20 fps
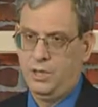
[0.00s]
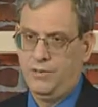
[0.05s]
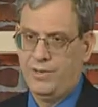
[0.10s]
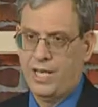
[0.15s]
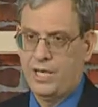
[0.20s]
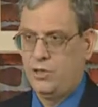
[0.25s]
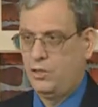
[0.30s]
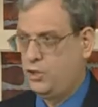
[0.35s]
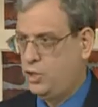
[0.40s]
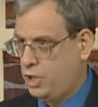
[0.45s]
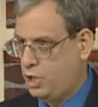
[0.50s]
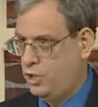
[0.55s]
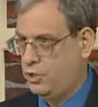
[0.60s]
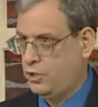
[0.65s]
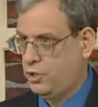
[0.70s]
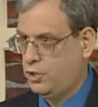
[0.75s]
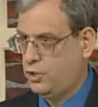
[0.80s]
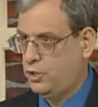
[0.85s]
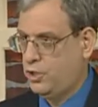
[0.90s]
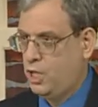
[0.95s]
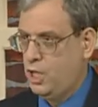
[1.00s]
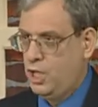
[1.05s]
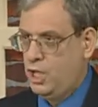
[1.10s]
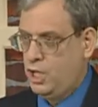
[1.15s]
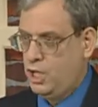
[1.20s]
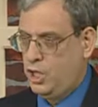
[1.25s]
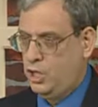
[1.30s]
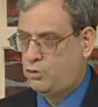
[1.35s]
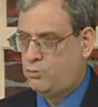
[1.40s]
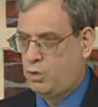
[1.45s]
that is Jesus,
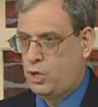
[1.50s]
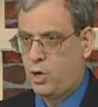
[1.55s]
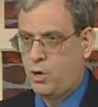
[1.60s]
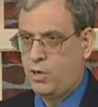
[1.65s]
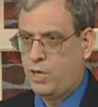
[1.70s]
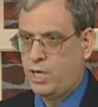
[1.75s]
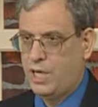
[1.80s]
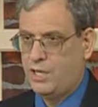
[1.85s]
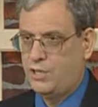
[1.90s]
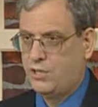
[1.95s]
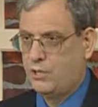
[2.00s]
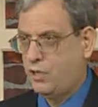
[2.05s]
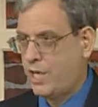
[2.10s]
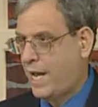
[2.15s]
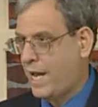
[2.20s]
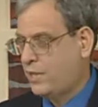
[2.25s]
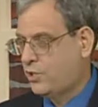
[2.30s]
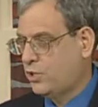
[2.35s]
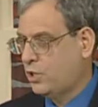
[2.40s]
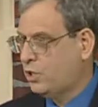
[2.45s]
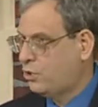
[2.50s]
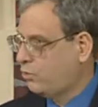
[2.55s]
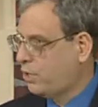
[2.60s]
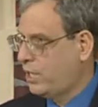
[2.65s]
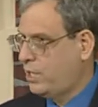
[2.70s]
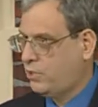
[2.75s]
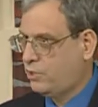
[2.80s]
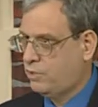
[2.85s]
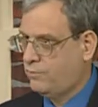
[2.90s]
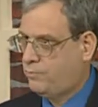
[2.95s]
is regarded as the last and
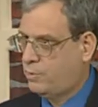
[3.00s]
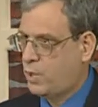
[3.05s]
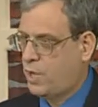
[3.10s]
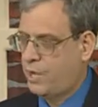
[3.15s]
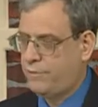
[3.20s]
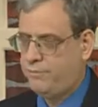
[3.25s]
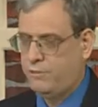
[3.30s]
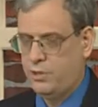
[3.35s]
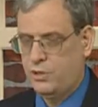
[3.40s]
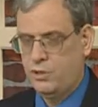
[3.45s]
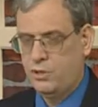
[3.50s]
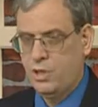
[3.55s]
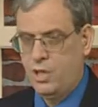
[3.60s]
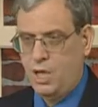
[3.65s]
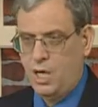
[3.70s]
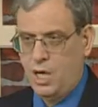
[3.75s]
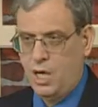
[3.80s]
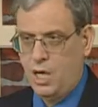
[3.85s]
greatest of prophets,